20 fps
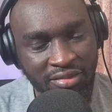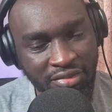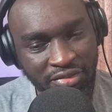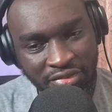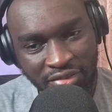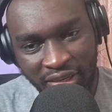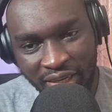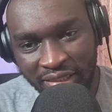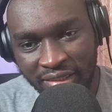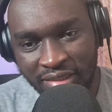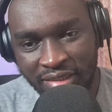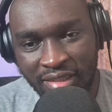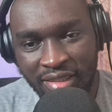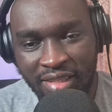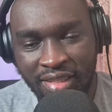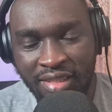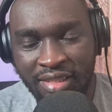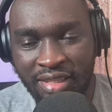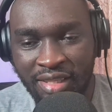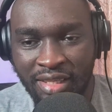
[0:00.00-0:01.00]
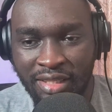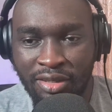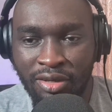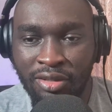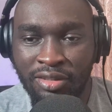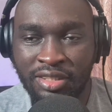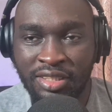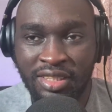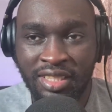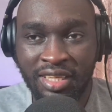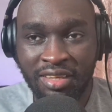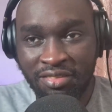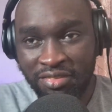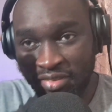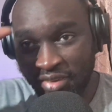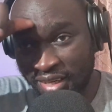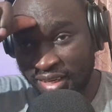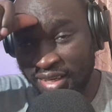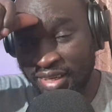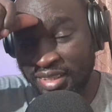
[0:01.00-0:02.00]
First, they don't
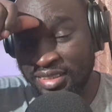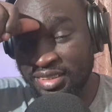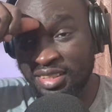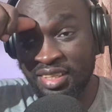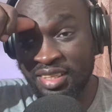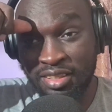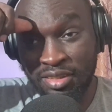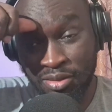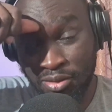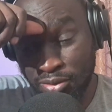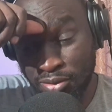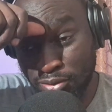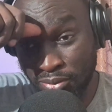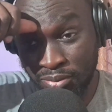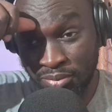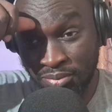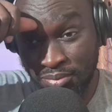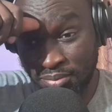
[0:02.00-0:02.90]
defend as they used to.